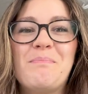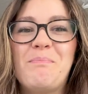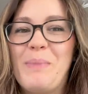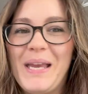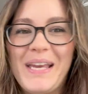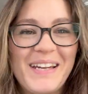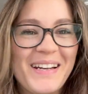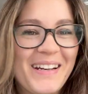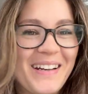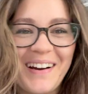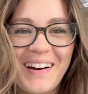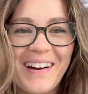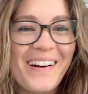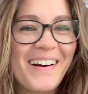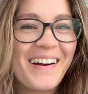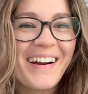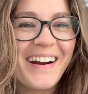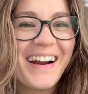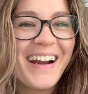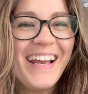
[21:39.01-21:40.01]
baited
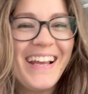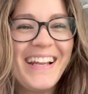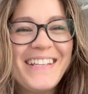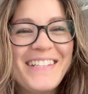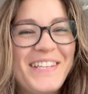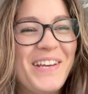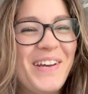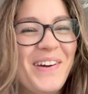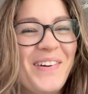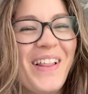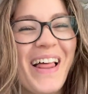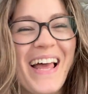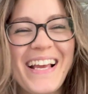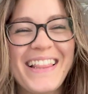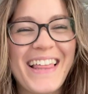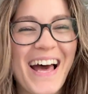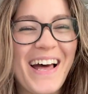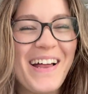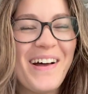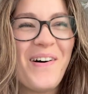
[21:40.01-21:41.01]
her into like
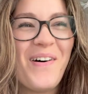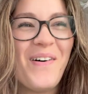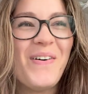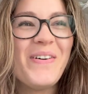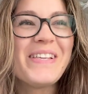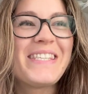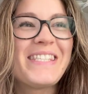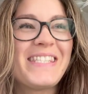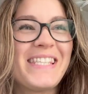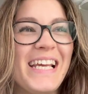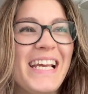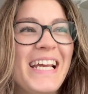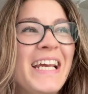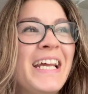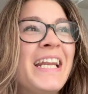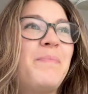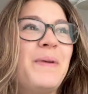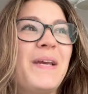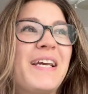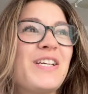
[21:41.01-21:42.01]
that whole
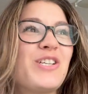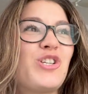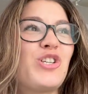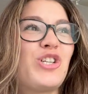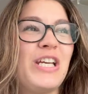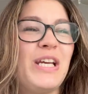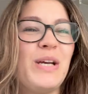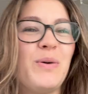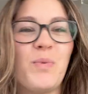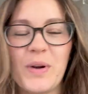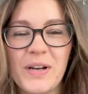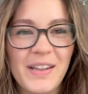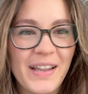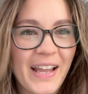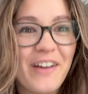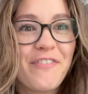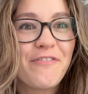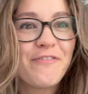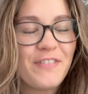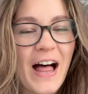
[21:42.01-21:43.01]
scene because she wouldn't
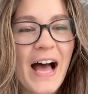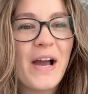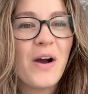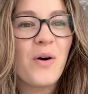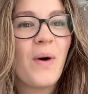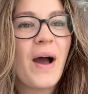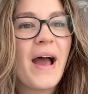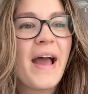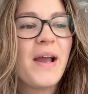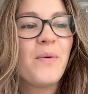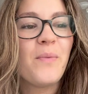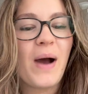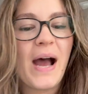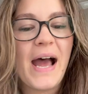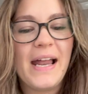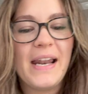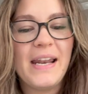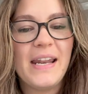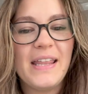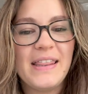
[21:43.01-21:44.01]
like fly away
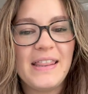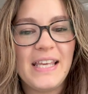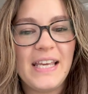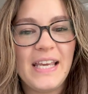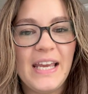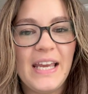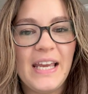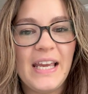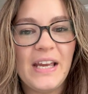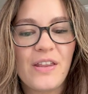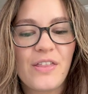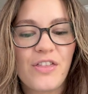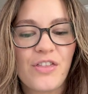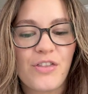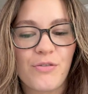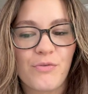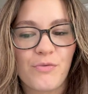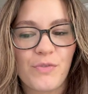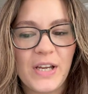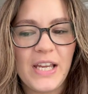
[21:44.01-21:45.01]
when the
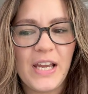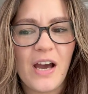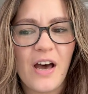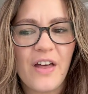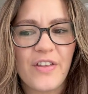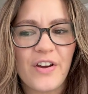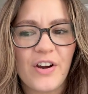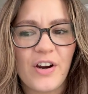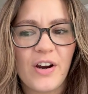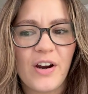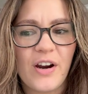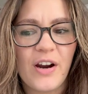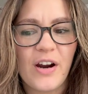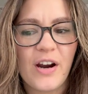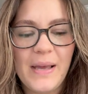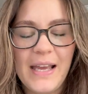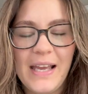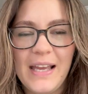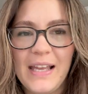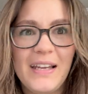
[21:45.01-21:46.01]
three
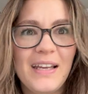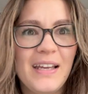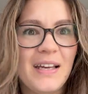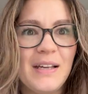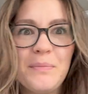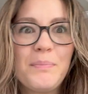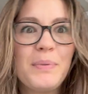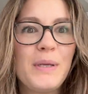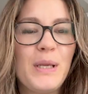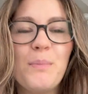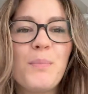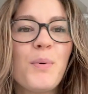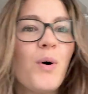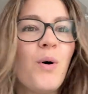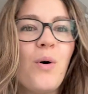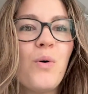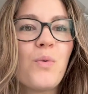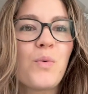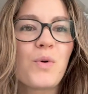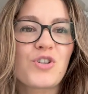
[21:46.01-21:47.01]
other idiot
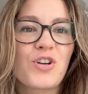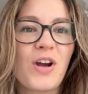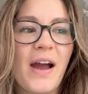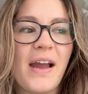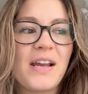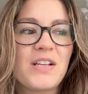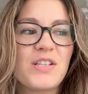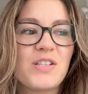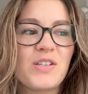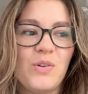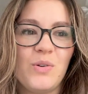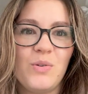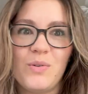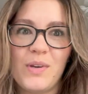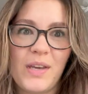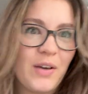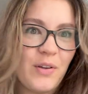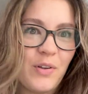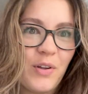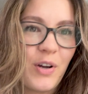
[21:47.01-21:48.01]
people were trying to
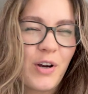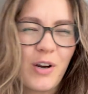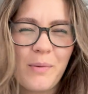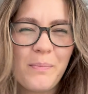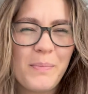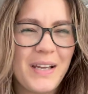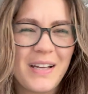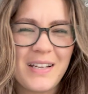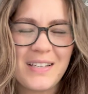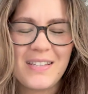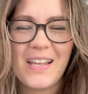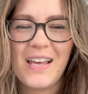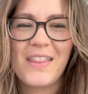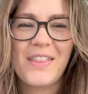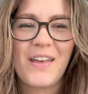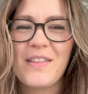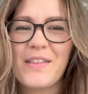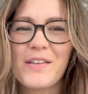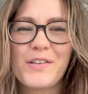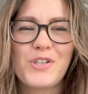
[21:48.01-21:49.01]
kill her because they
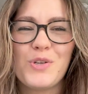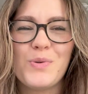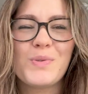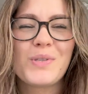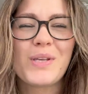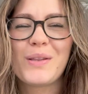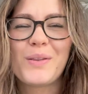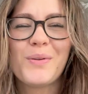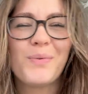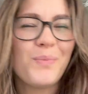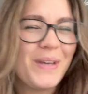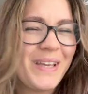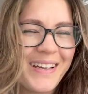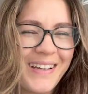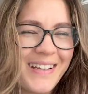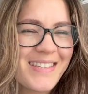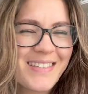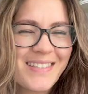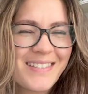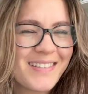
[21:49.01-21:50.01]
thought that she was like the
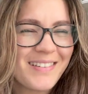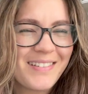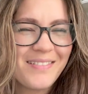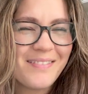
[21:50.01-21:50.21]
weakest